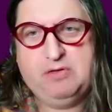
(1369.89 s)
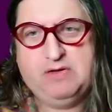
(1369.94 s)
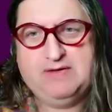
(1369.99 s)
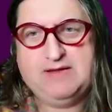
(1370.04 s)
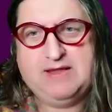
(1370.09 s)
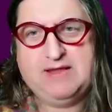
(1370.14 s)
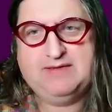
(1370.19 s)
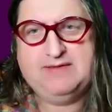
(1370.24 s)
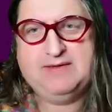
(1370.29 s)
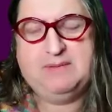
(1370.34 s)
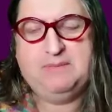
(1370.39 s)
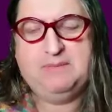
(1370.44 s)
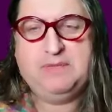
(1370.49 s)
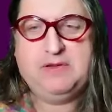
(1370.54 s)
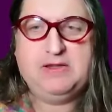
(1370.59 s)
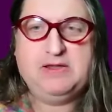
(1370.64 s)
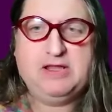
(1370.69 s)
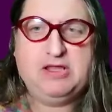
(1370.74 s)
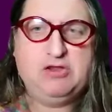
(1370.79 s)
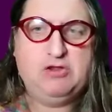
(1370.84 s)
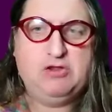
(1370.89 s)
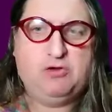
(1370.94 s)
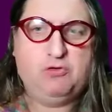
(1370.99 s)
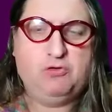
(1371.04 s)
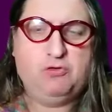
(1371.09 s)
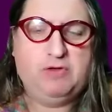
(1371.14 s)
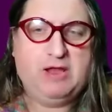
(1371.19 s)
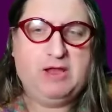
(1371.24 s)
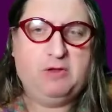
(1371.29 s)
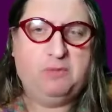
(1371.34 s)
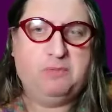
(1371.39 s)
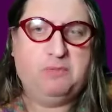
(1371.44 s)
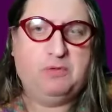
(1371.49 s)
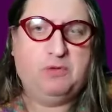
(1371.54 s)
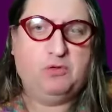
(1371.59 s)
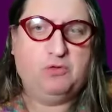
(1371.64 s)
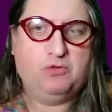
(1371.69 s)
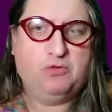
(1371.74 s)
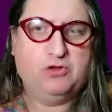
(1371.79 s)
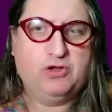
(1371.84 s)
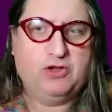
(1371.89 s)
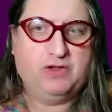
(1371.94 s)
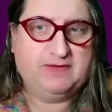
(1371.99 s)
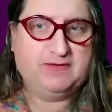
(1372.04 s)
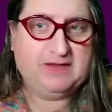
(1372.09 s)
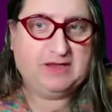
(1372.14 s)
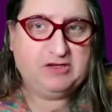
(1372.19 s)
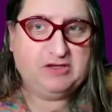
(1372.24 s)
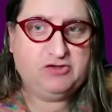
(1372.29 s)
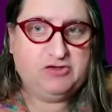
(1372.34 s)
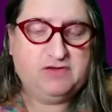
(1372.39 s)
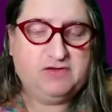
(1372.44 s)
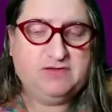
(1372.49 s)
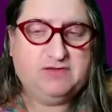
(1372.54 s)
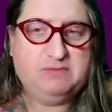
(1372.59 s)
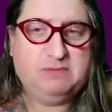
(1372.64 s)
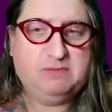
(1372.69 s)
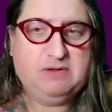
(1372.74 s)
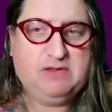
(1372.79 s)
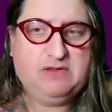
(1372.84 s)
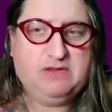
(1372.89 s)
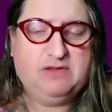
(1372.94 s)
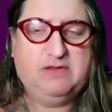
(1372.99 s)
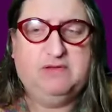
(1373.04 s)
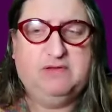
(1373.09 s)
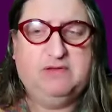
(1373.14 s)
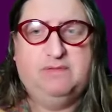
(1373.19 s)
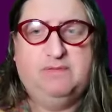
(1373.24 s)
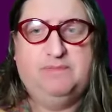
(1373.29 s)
Is that something that you could help organizations with?